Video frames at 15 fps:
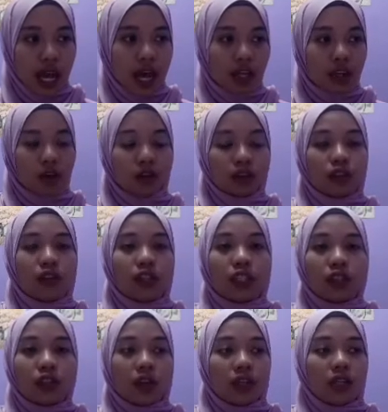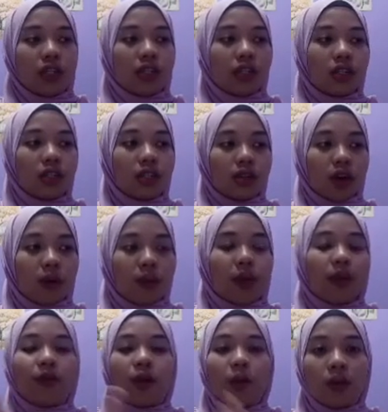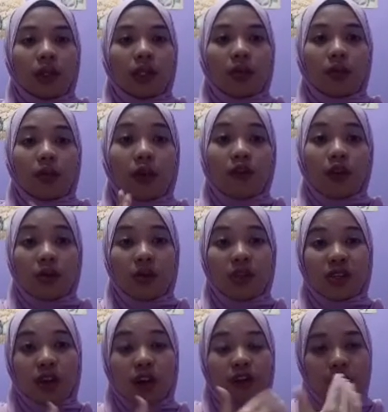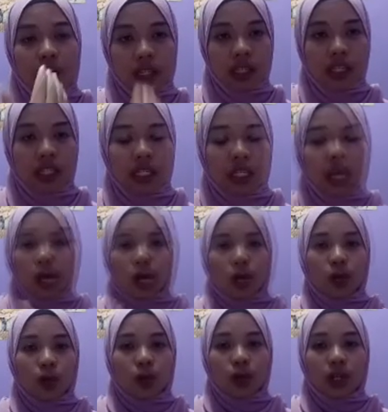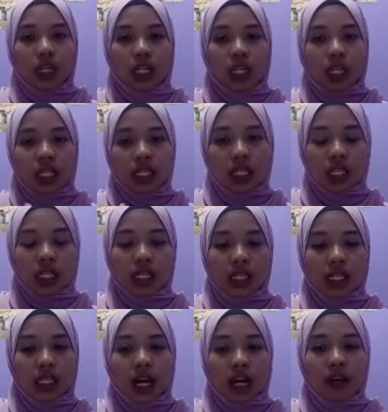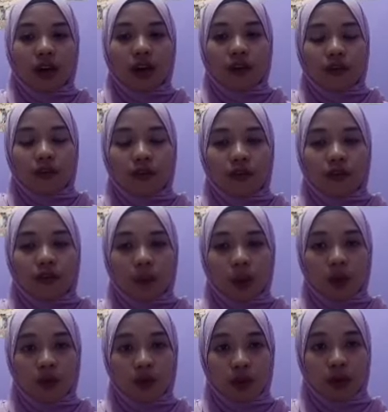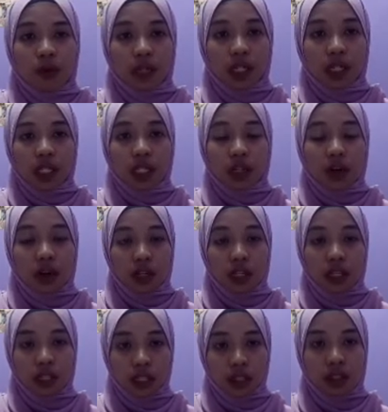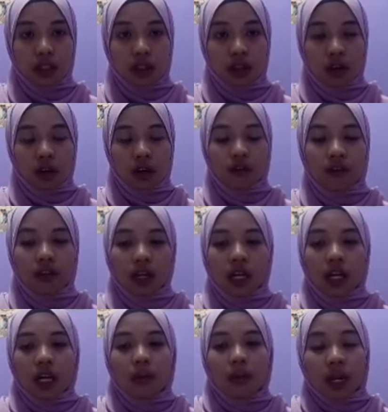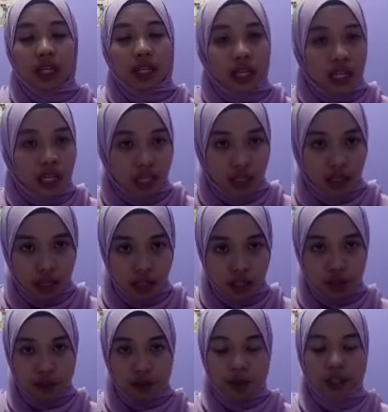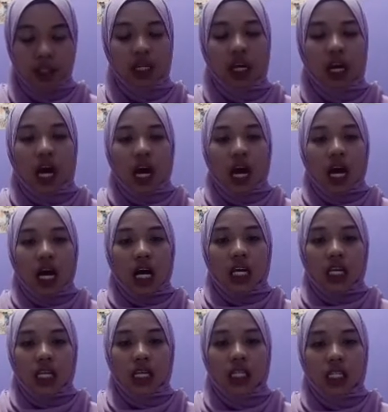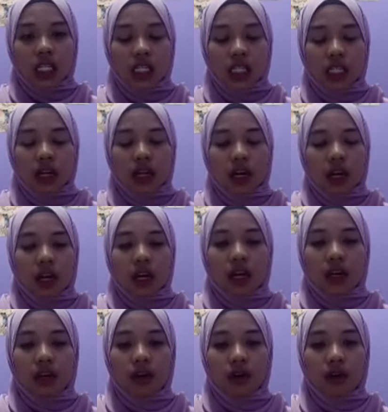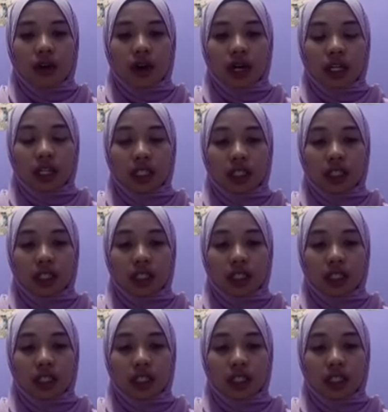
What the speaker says: and also the conditions of the performance of vehicle. So this kind of performing conditions of maintenance regime is quite